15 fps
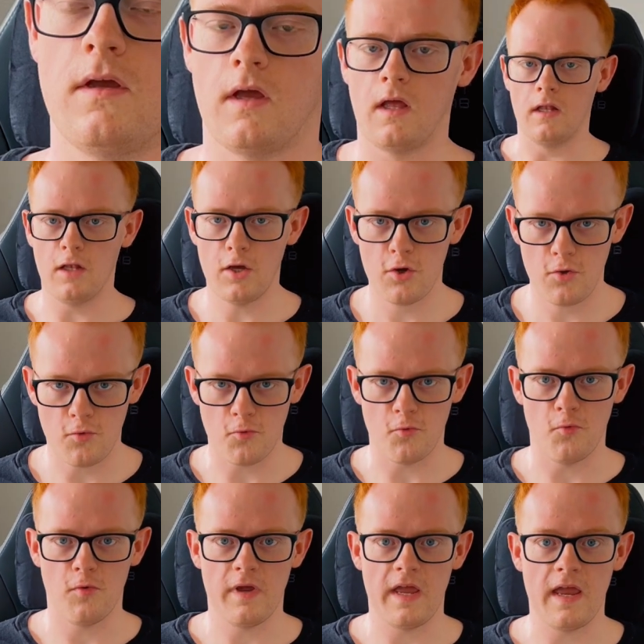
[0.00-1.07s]

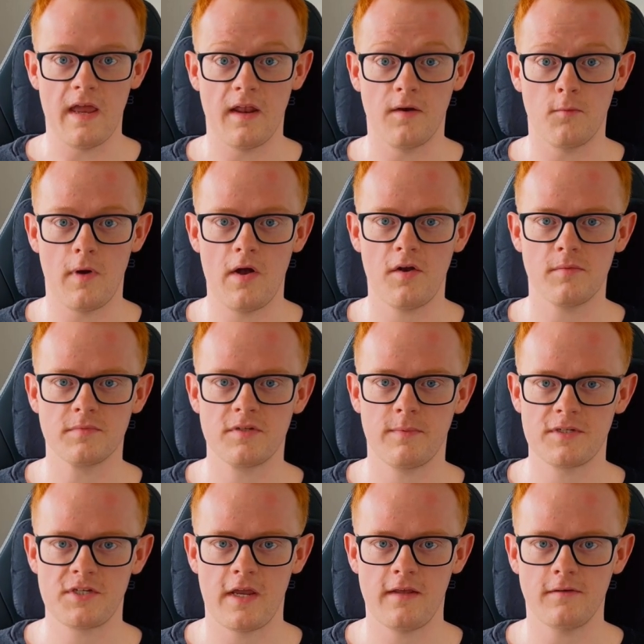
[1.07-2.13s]
Hello, and welcome to
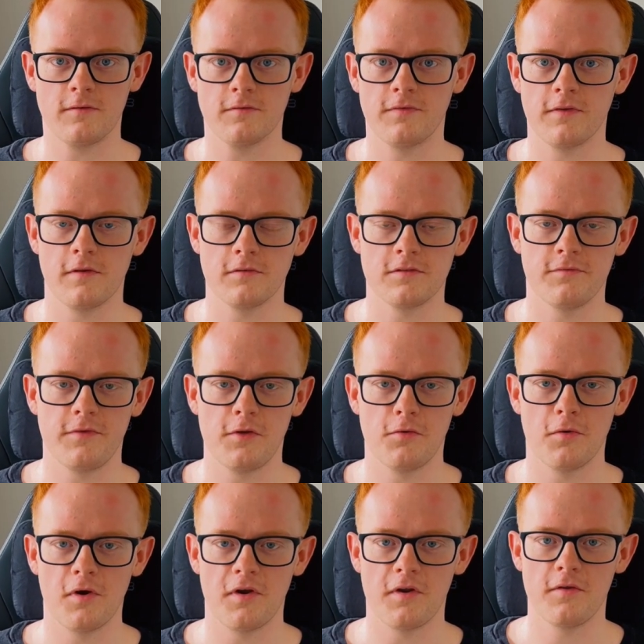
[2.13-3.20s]
my channel for those of you who
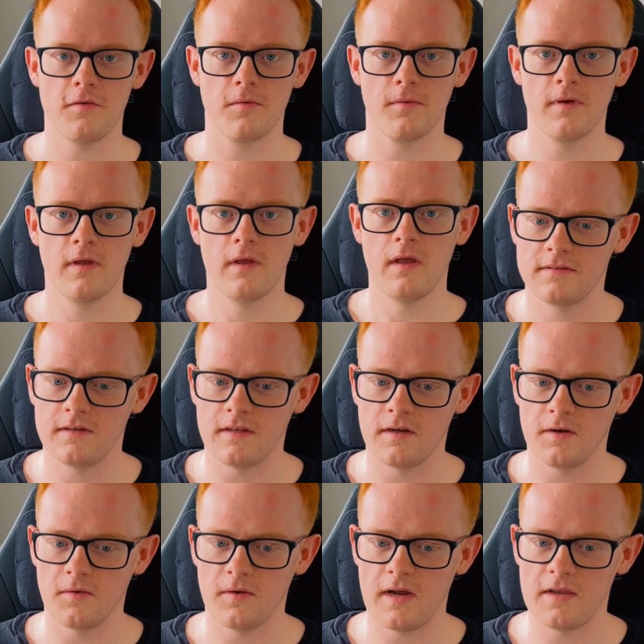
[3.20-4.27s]
are new. You
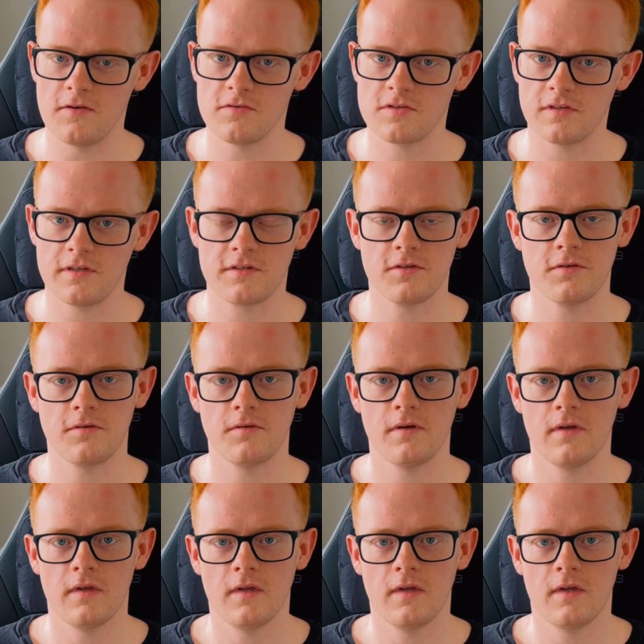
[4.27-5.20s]
know, I usually do